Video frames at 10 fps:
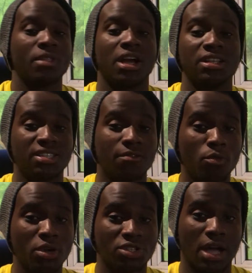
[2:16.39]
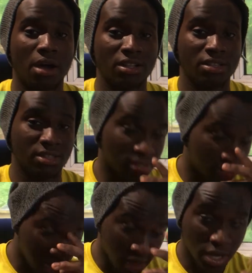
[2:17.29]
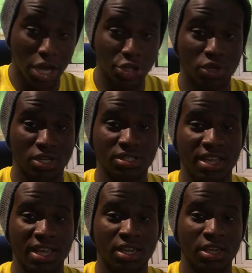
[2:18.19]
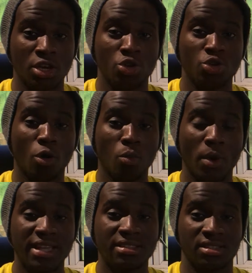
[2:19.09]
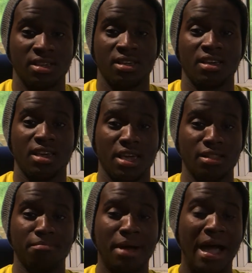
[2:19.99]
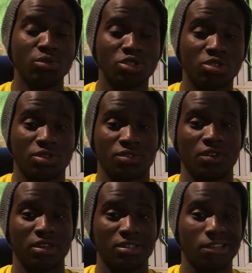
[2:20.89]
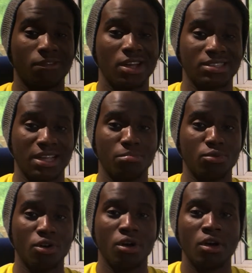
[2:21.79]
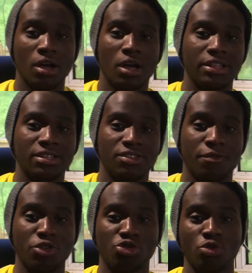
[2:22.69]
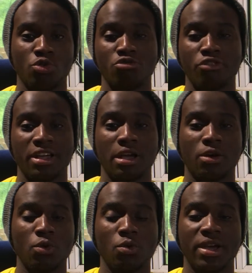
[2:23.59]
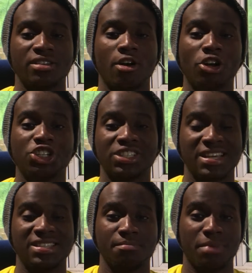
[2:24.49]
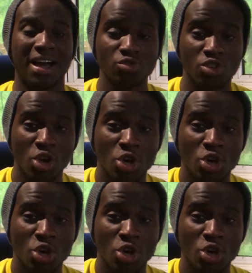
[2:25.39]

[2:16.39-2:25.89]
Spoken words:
There's several ways to calculate this. You can take your weight in pounds. So for example, an individual who weighs 180 pounds,